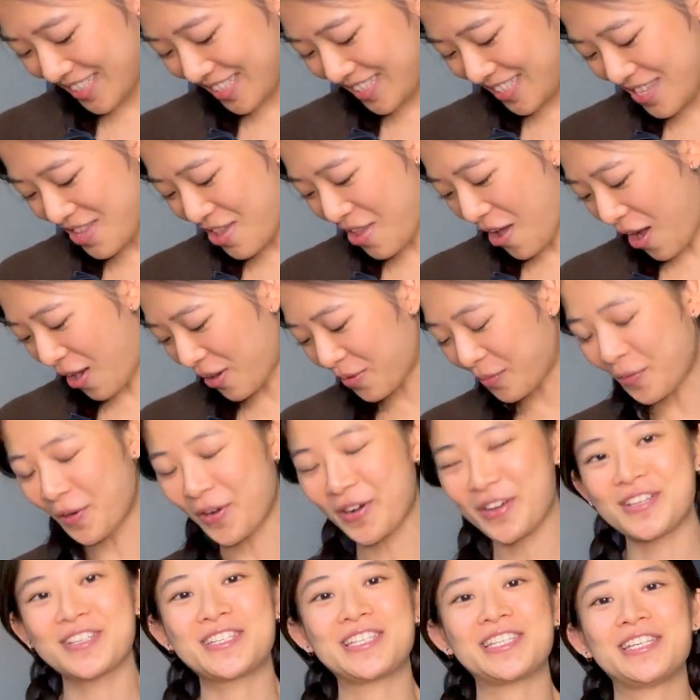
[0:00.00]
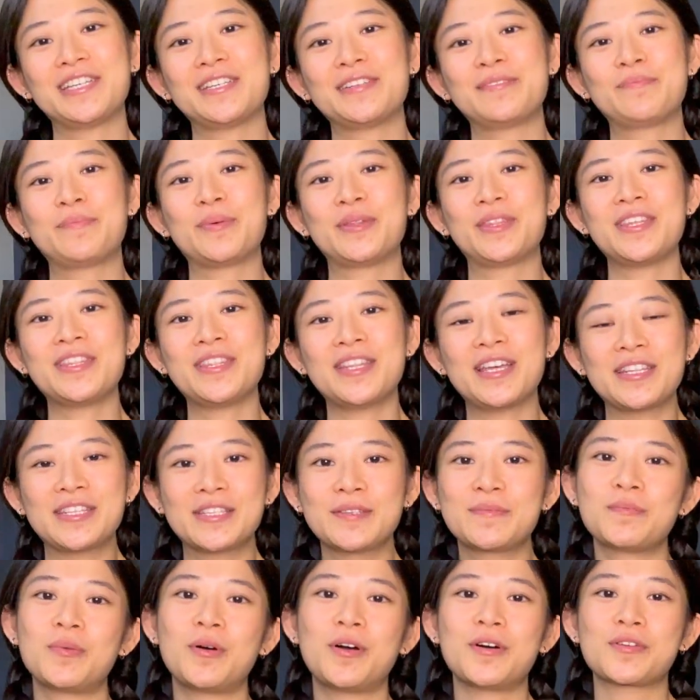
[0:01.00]
not wash it, but then that's
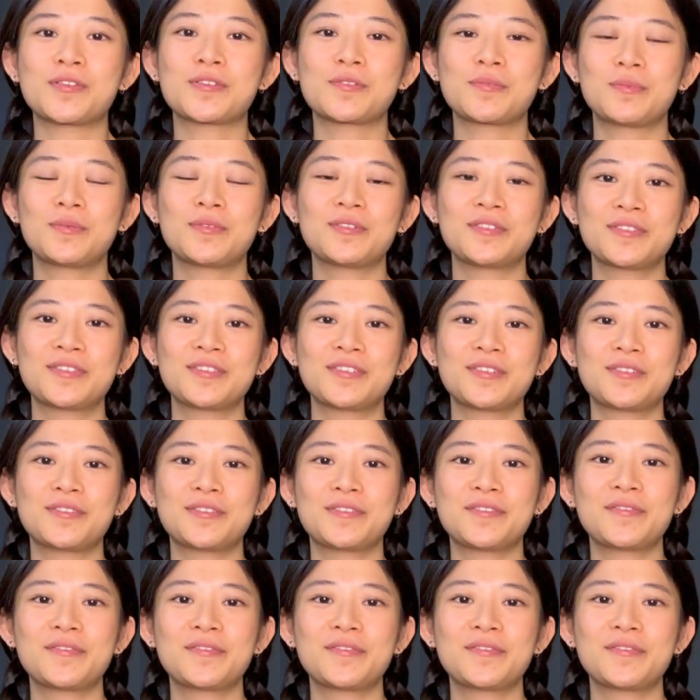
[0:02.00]
impossible. So